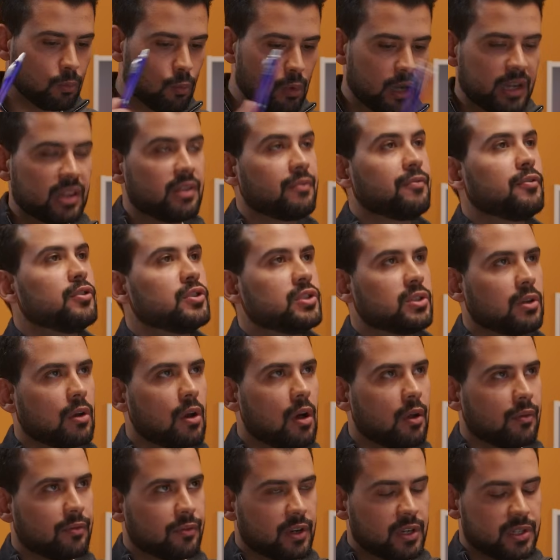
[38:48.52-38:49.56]
one of the first to
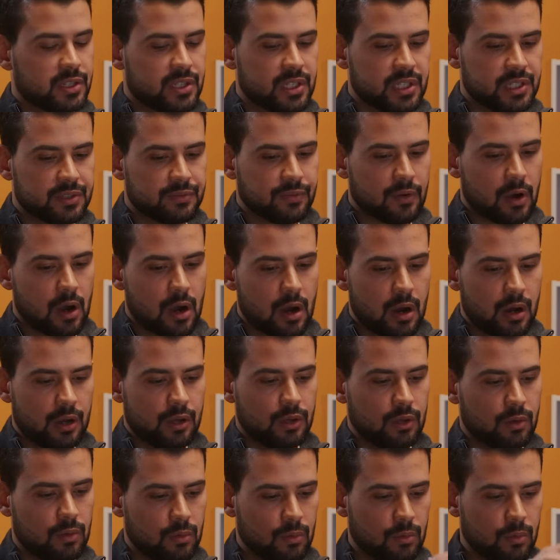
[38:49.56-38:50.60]
call for a ceasefire.
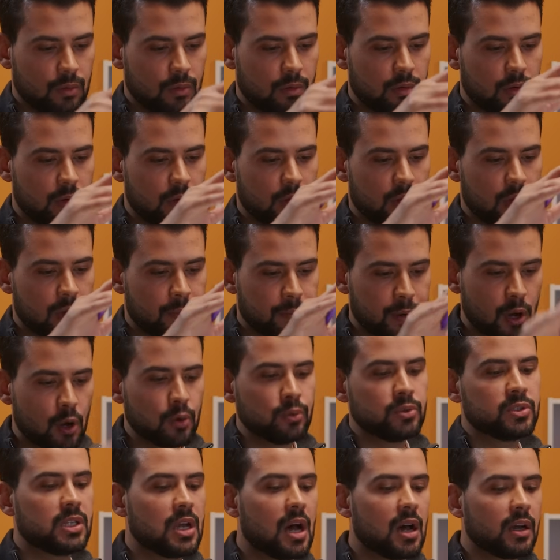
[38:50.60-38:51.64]
You
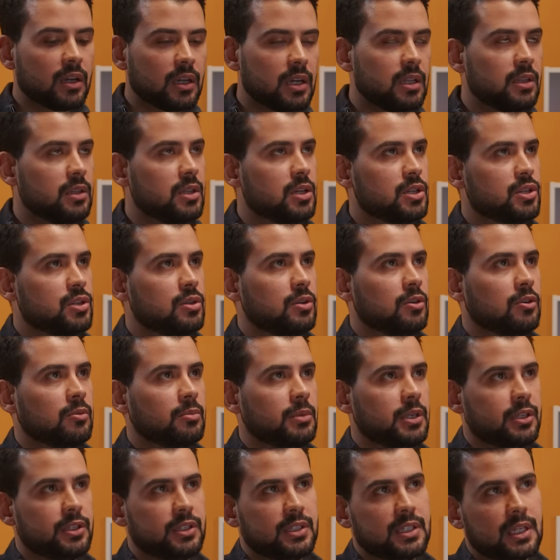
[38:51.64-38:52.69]
opposed unconditional
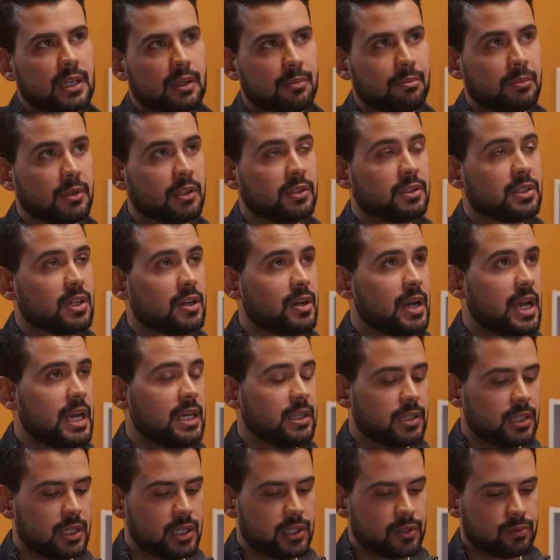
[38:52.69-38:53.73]
military
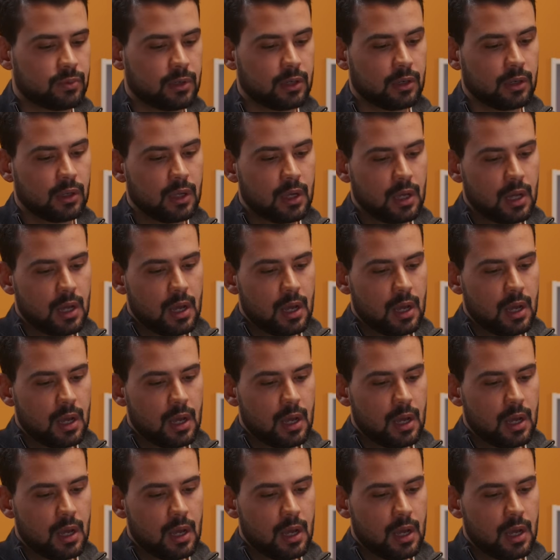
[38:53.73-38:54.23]
aid to Israel.